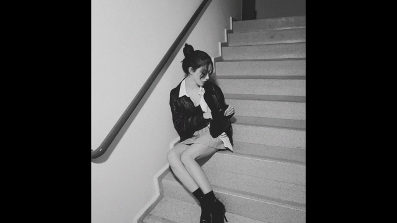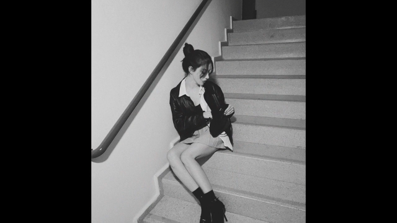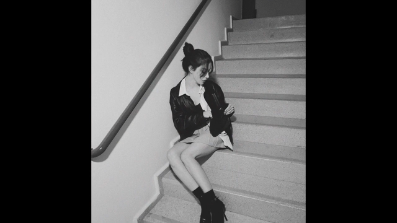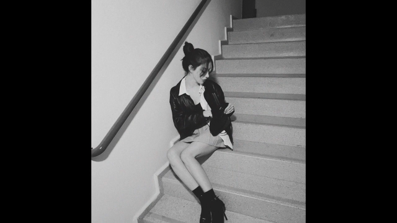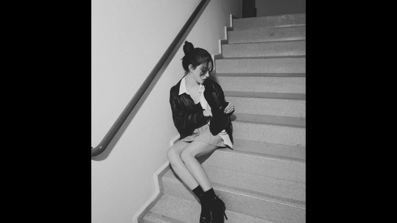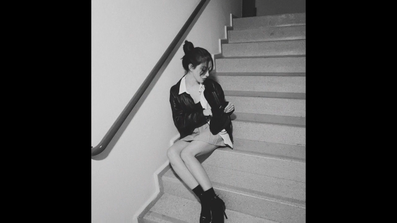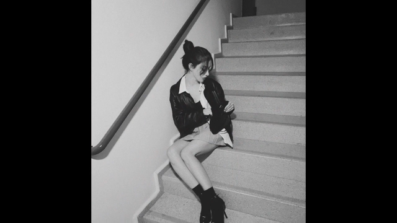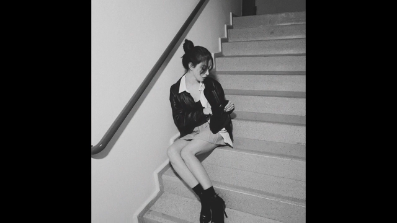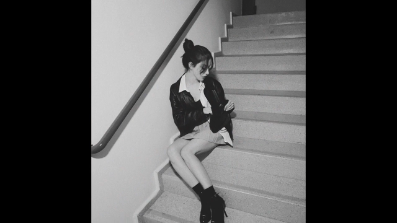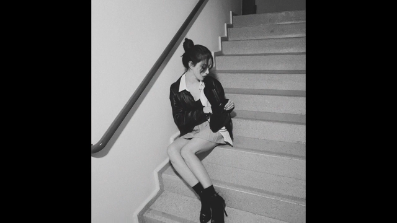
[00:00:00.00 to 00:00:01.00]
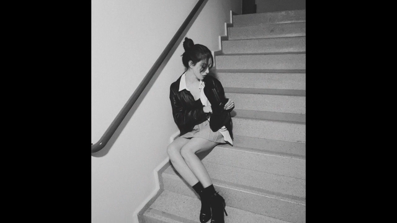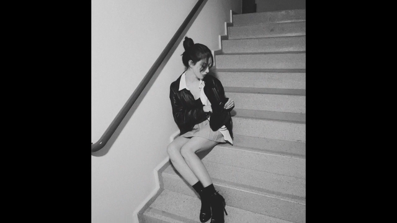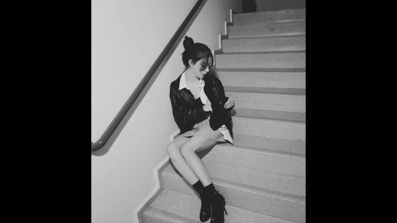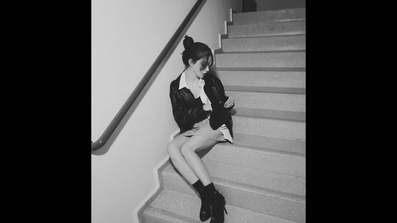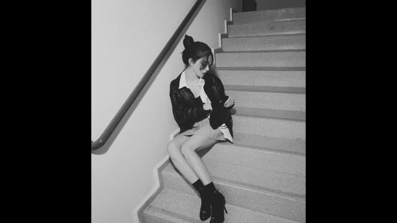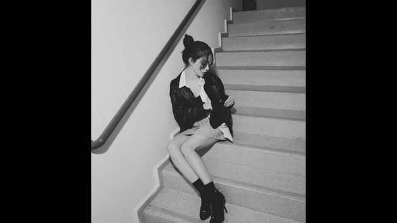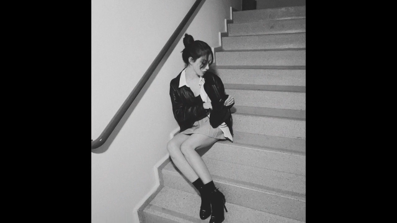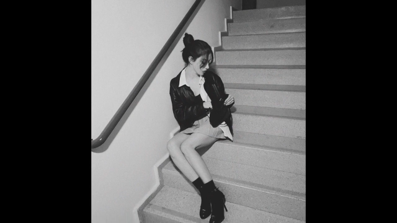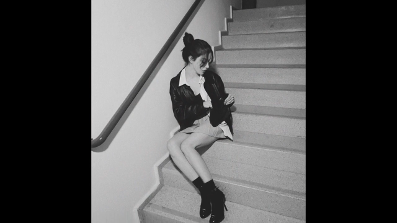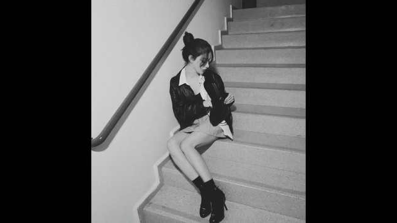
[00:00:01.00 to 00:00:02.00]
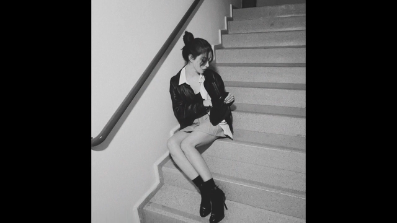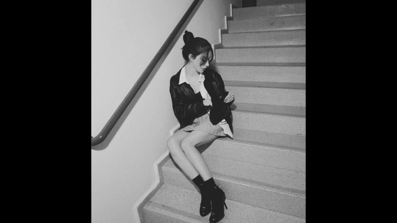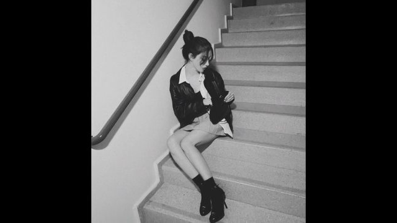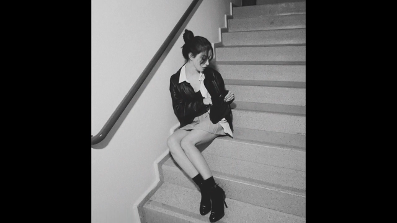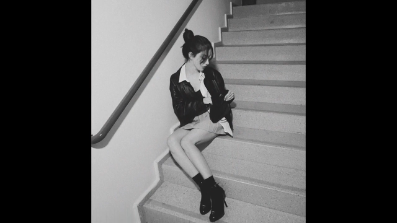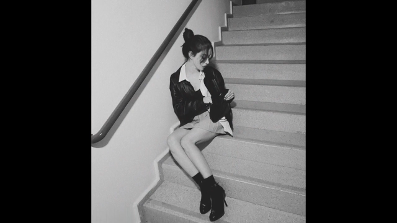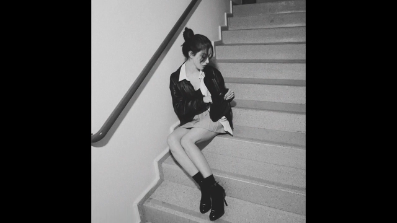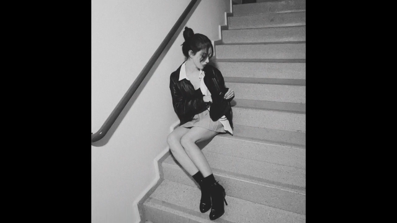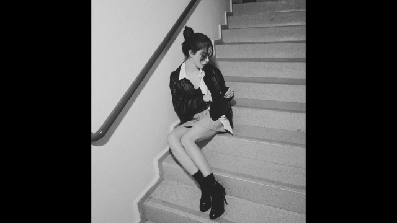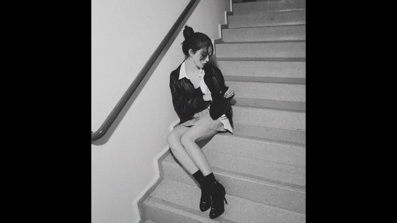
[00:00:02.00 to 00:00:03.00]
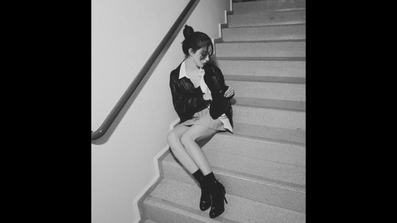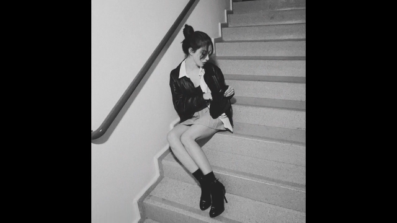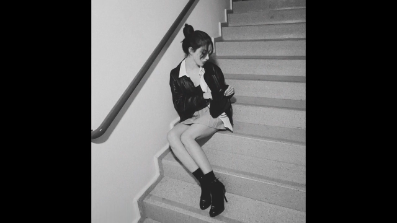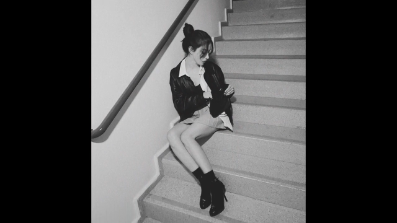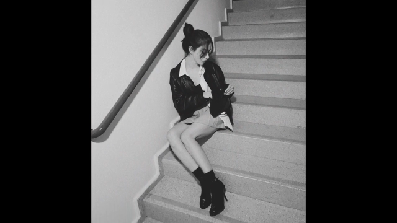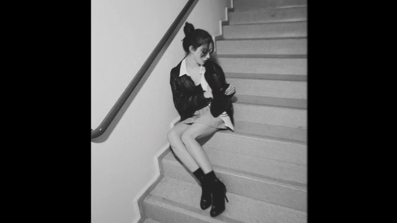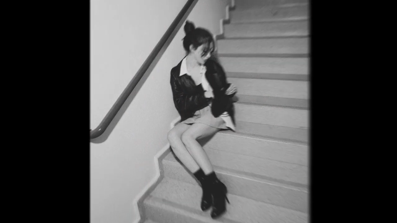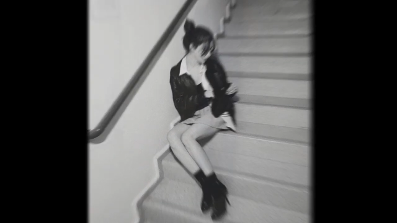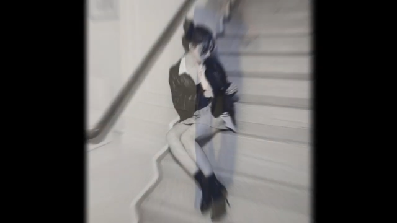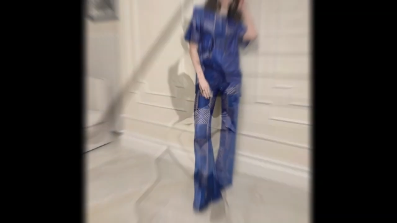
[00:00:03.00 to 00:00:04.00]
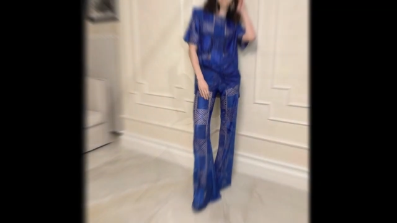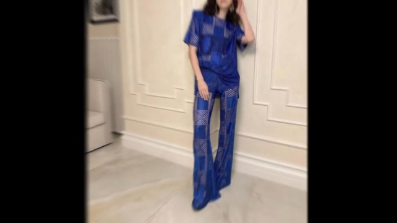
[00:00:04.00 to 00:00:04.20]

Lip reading: (no speaker visible)